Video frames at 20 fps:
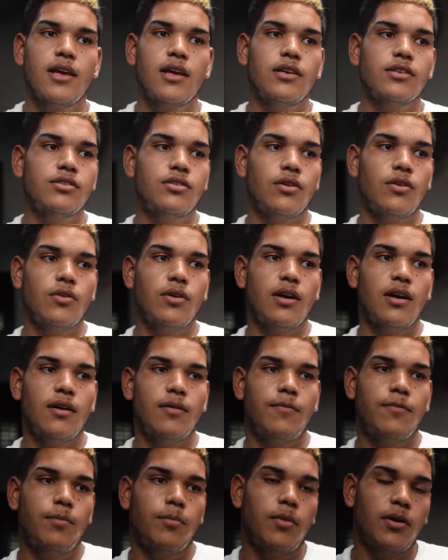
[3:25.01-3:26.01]
So,
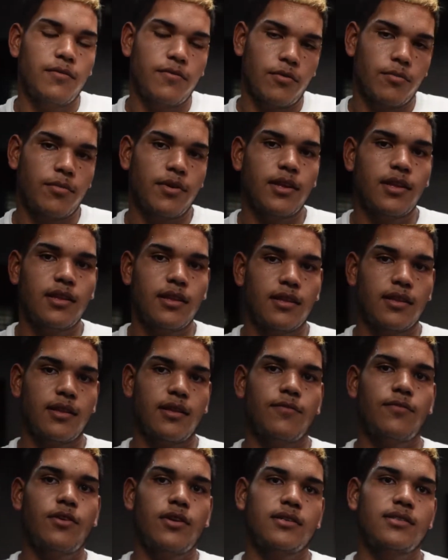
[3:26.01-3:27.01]
but for me,
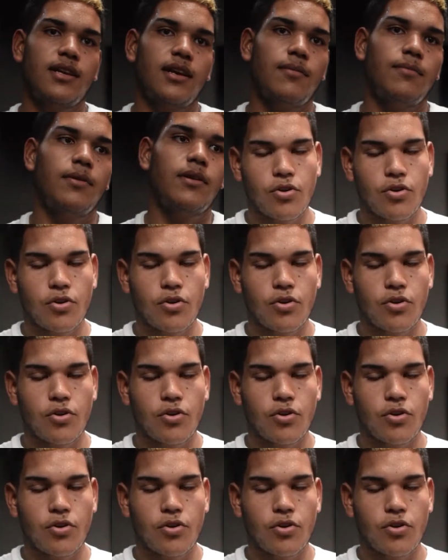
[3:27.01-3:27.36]
for example,